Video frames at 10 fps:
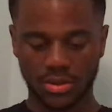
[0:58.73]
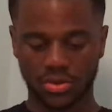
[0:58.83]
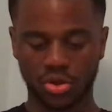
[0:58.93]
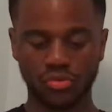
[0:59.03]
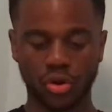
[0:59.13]

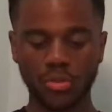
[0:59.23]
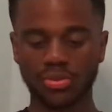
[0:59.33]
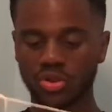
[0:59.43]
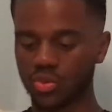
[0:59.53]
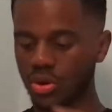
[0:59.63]
2 ropes
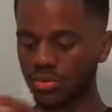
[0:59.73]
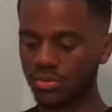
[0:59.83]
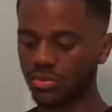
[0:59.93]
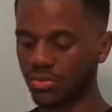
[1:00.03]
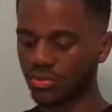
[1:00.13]
as well,
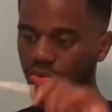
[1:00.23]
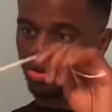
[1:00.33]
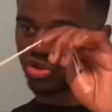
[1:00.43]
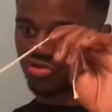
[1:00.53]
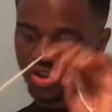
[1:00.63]
or
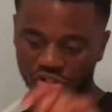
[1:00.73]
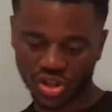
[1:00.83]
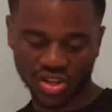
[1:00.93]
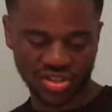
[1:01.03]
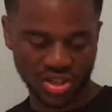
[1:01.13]
string should
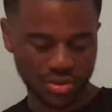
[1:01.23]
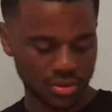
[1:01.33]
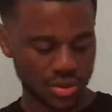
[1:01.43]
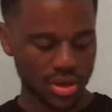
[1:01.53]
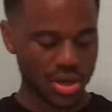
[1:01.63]
I say,
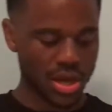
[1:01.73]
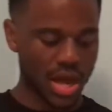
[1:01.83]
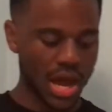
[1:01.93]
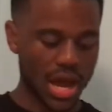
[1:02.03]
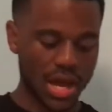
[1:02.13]

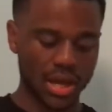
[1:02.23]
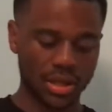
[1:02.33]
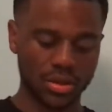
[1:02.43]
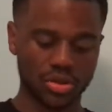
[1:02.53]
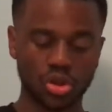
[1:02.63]

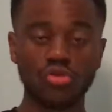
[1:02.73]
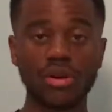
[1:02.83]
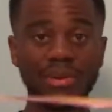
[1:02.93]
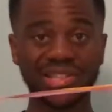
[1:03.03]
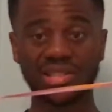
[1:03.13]
and 2
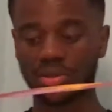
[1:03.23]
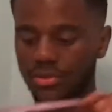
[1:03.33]
ribbons